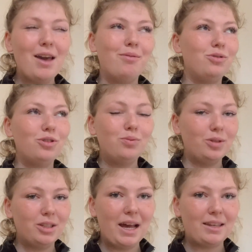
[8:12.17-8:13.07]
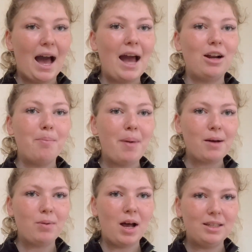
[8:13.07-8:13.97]
It just was like that. And our
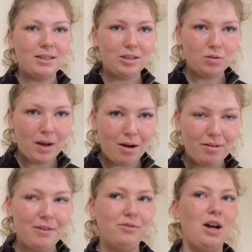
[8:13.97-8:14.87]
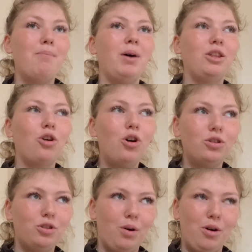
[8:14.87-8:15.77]
back person as well lived up by the
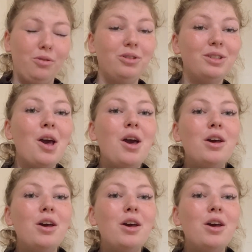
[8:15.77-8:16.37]
Cotswolds,